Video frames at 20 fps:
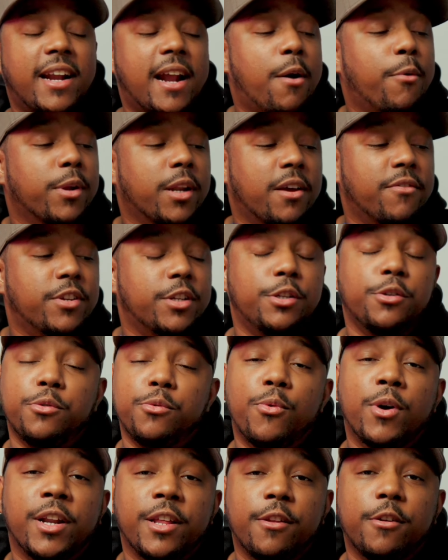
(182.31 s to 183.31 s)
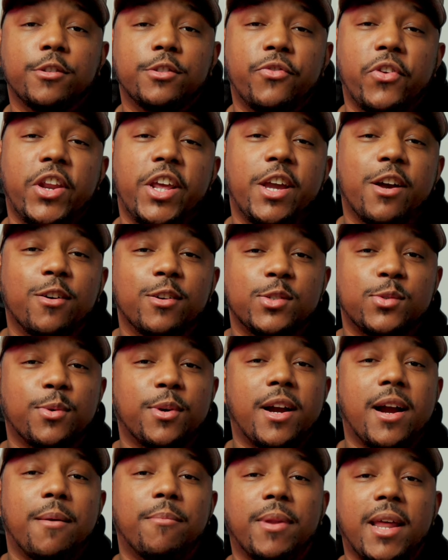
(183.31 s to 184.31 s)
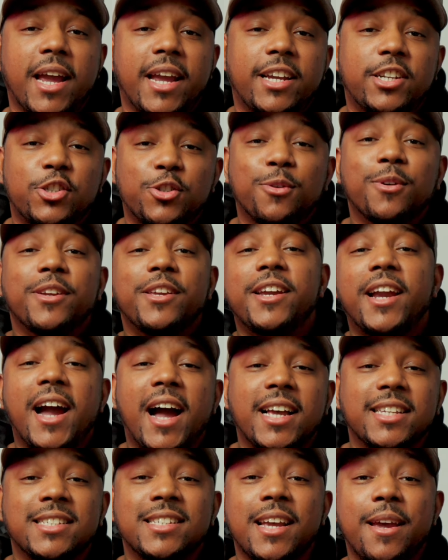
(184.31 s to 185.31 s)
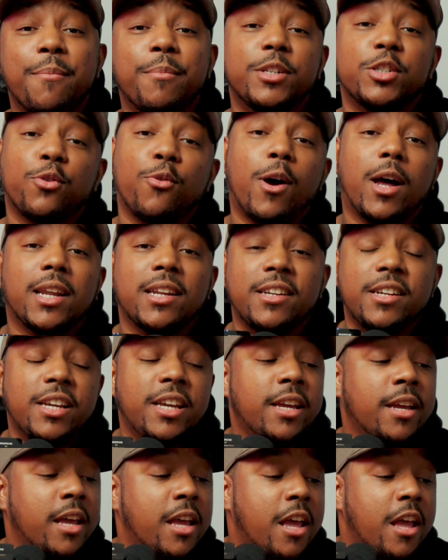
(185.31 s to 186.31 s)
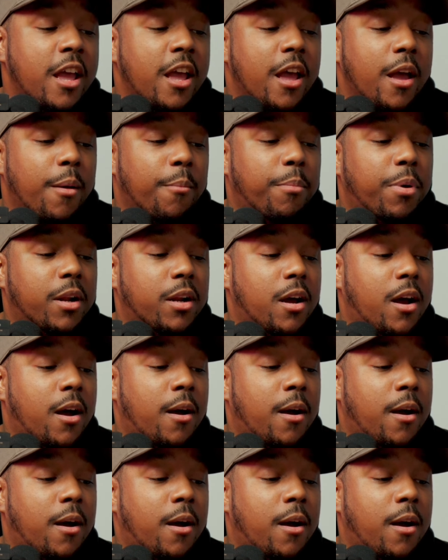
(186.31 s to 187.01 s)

I would love to do one of those videos where I'm like showing you guys the image quality. But